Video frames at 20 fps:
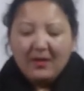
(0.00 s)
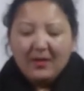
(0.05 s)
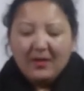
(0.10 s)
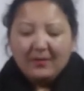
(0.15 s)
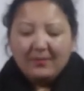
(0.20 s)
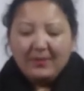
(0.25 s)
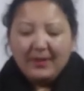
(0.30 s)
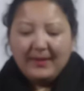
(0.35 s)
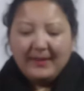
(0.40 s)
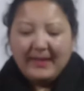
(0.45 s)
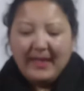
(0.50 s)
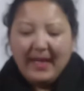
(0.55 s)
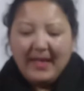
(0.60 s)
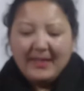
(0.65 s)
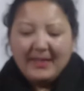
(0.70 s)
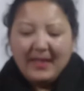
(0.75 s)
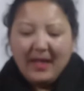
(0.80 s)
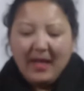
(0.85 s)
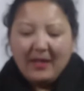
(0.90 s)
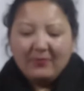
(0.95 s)
but
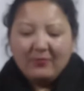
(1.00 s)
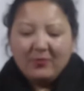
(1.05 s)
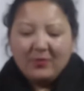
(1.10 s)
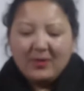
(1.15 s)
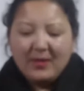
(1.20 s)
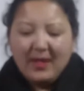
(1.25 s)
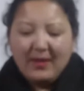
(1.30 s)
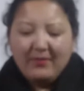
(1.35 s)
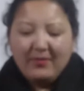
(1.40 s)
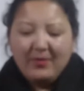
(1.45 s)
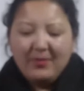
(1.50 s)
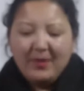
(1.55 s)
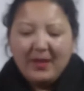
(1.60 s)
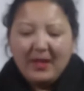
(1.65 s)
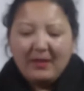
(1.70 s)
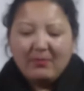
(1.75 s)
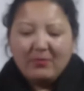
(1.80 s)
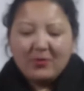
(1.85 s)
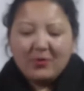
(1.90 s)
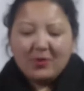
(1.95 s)
that I would never be
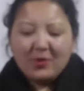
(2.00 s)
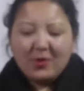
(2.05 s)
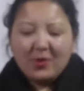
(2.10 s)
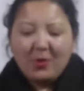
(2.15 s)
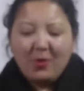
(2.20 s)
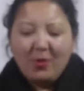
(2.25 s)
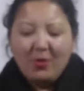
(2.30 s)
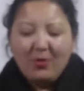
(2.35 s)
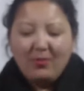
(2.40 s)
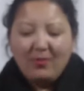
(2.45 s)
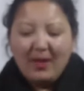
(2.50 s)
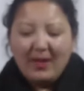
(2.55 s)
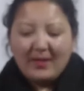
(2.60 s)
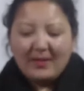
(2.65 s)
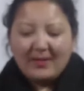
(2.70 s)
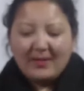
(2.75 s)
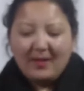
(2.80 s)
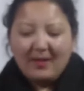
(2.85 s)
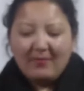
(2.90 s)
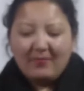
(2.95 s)
able to cure
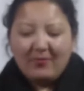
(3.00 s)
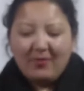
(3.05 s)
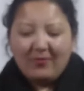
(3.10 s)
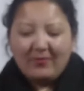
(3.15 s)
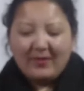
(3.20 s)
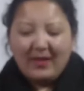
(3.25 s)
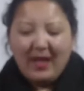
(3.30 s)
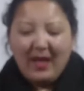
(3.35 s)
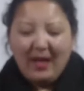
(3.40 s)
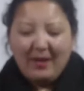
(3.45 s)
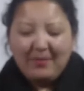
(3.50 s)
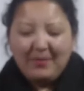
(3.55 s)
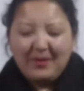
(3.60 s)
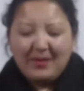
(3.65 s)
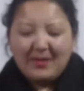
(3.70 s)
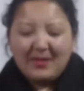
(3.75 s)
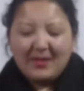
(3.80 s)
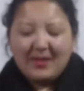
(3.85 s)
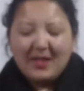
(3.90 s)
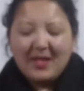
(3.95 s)
myself of the
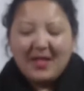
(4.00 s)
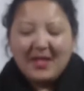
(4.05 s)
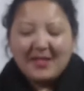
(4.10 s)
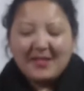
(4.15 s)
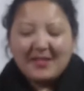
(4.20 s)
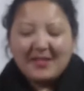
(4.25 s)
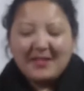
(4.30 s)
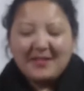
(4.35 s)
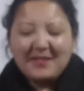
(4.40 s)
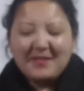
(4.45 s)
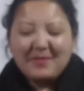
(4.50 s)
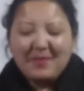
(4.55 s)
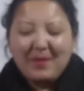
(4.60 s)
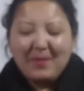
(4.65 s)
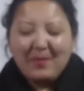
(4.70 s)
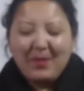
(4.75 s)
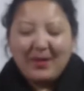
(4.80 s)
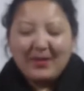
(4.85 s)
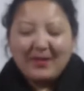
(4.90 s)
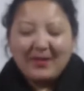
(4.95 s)
habit since my
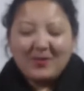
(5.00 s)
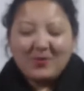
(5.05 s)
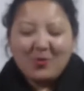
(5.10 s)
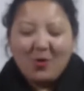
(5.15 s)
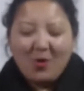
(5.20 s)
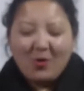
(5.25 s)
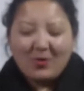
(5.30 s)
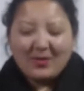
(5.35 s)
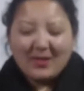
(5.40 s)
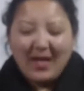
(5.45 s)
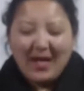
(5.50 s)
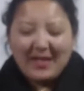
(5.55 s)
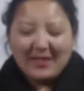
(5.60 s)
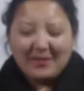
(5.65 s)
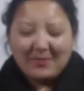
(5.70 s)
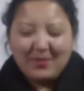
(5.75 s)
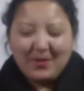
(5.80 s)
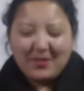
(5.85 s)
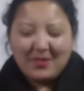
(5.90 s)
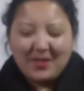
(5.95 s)
mother talked as
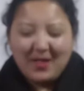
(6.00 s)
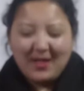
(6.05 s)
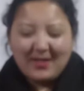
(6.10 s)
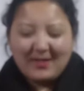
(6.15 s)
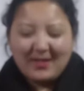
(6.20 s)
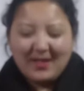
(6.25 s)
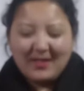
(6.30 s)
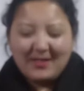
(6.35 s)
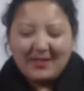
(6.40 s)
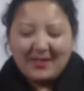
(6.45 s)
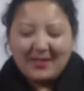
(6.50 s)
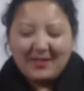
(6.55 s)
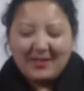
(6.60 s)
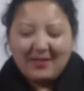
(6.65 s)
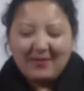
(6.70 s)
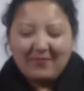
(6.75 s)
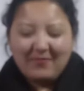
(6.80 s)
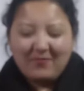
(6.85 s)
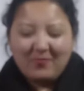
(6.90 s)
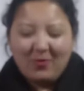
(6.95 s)
much as I did,
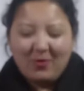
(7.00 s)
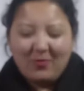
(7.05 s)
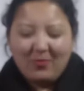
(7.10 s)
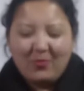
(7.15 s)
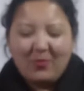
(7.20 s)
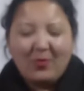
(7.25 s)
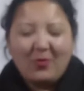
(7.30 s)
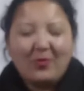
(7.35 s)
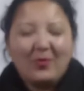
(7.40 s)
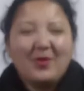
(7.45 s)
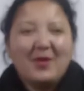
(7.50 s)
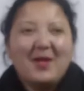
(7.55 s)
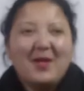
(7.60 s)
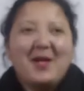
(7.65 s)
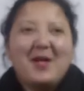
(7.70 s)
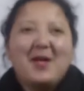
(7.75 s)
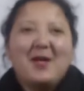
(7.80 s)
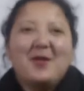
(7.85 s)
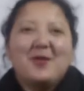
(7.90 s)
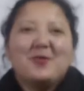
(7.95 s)
if not more.
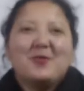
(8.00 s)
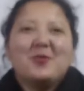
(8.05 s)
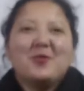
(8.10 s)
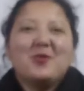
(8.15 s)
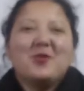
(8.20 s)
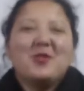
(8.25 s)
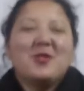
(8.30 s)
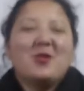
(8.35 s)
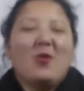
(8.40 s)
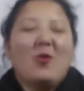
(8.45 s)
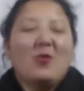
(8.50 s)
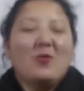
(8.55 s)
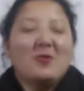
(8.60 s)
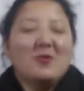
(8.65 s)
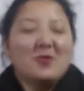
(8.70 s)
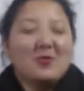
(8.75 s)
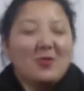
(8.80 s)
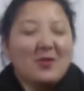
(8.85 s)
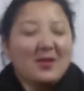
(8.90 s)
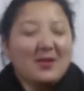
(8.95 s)
So she
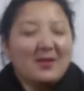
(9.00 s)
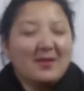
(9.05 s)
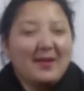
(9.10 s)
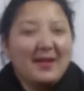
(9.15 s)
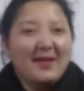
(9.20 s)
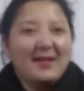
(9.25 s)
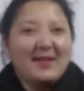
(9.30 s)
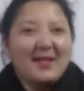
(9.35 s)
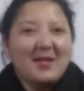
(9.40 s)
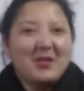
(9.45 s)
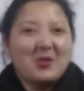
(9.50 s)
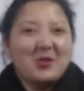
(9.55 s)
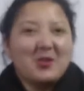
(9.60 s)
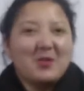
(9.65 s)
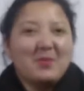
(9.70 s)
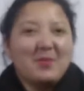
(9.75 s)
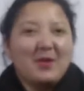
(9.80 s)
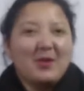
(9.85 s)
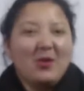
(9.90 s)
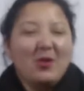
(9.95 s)
also agreed that she
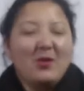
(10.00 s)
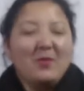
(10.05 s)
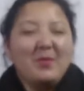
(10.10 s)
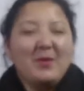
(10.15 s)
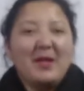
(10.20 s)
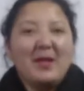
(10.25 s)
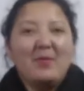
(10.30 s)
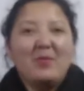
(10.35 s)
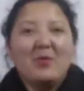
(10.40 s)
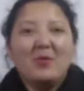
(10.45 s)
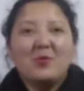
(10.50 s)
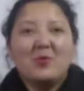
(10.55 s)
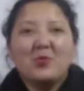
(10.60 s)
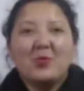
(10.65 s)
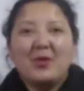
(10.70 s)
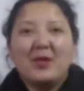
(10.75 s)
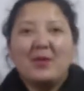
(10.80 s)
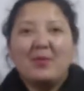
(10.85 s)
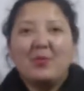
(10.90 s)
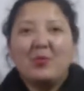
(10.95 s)
may not be able to
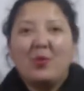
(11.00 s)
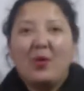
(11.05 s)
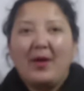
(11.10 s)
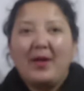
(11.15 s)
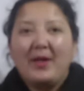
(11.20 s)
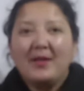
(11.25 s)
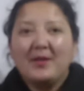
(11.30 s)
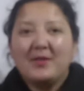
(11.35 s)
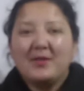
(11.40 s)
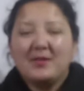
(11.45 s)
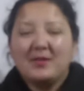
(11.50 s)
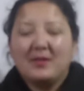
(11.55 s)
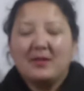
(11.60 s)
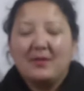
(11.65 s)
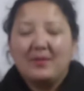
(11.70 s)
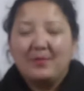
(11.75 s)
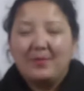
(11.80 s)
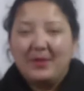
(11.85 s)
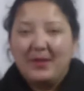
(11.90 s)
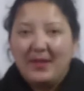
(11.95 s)
keep quiet
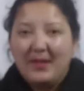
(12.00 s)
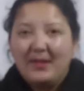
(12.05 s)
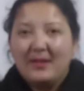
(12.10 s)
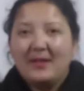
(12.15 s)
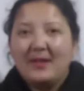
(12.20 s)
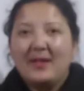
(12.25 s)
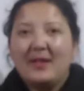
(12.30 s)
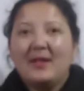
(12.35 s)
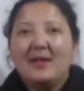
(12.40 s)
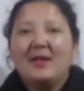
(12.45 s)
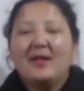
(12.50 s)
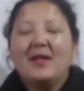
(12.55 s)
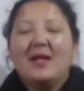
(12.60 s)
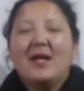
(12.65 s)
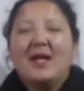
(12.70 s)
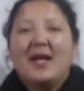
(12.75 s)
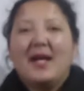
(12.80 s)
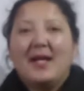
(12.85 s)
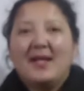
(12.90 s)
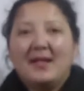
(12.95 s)
completely
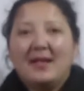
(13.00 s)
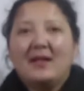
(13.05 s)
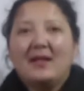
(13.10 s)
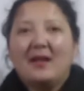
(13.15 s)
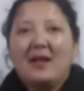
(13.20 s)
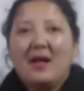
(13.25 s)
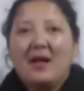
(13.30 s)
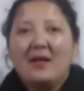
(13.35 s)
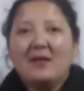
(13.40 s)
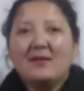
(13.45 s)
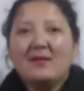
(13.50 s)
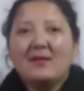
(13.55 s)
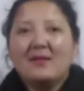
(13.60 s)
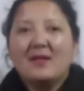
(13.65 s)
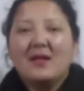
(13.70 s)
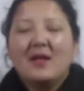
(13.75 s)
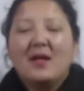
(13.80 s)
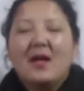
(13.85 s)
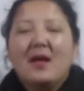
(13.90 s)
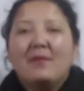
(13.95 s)
in the class
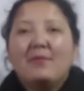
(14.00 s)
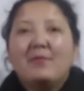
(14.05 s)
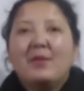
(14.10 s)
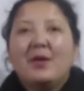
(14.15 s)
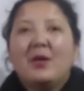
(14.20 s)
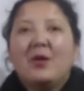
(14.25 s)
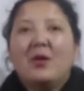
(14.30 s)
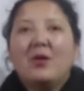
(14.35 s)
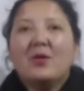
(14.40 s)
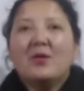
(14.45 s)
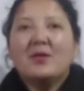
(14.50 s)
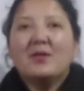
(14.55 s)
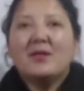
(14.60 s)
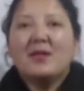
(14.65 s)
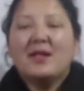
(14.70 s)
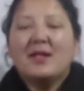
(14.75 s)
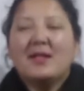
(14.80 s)
because